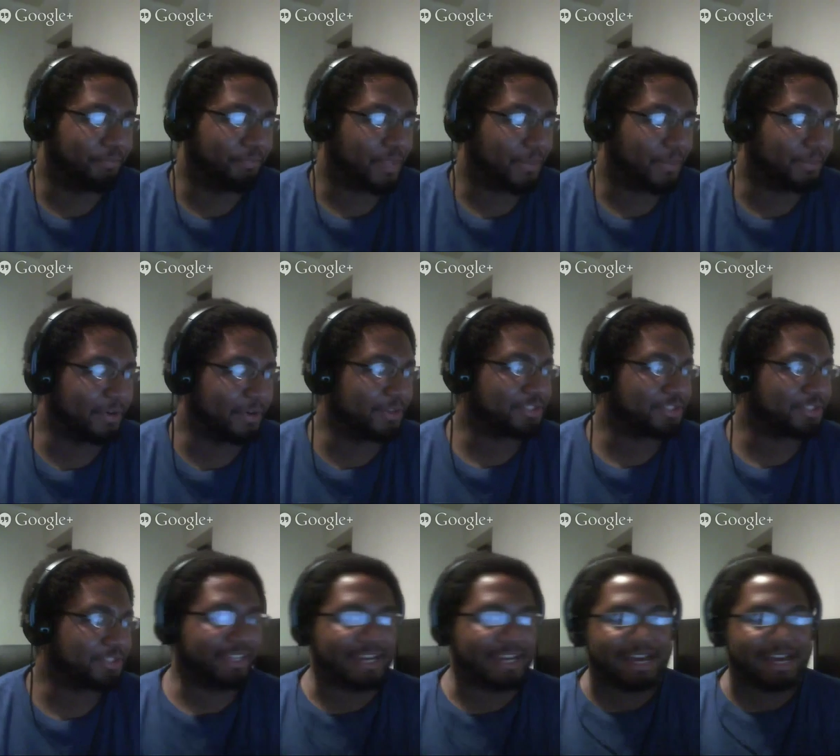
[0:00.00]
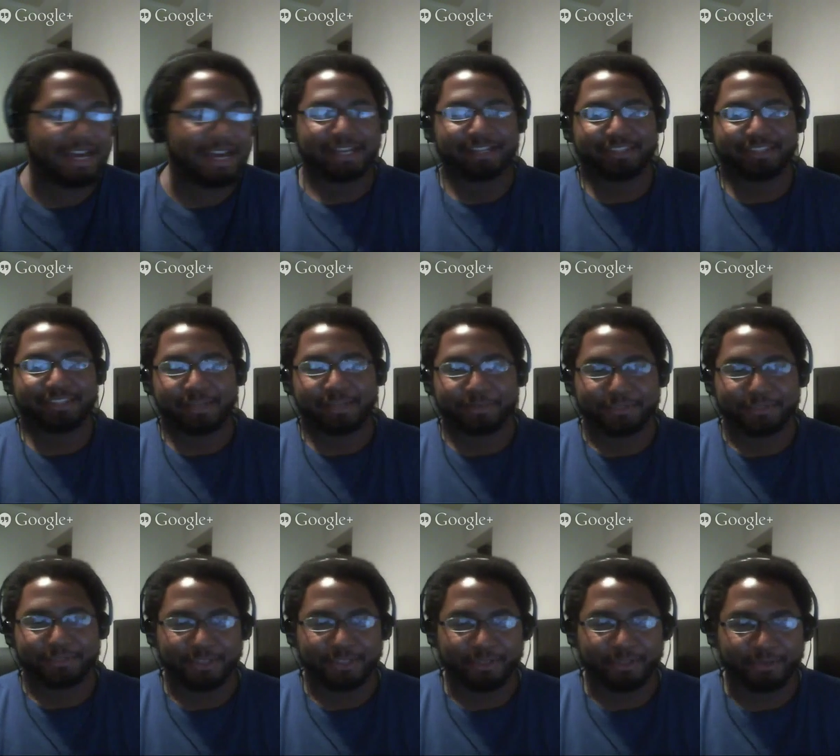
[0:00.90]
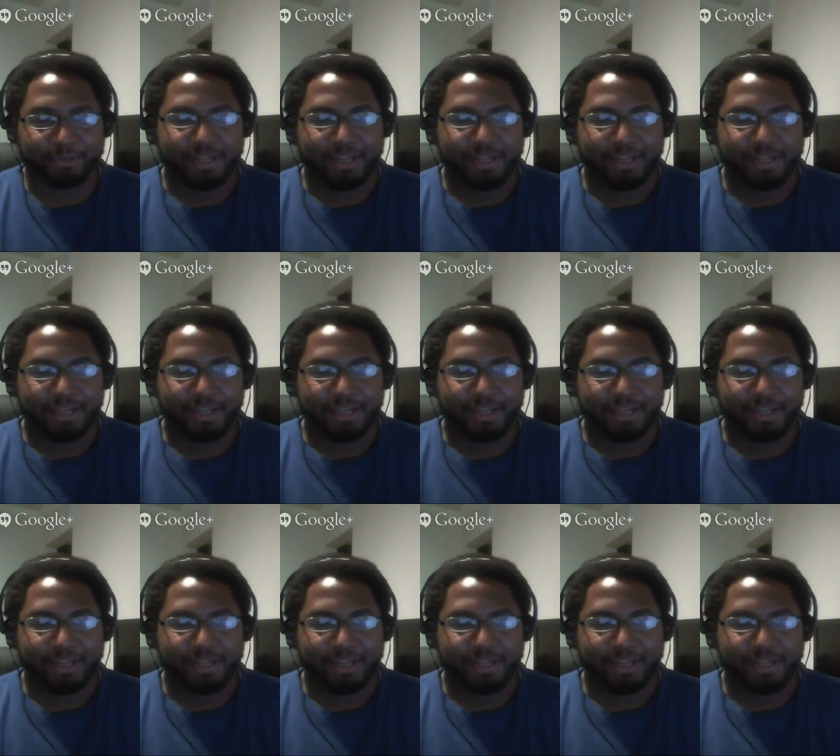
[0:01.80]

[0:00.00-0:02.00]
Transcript: Personally, I liked the episode.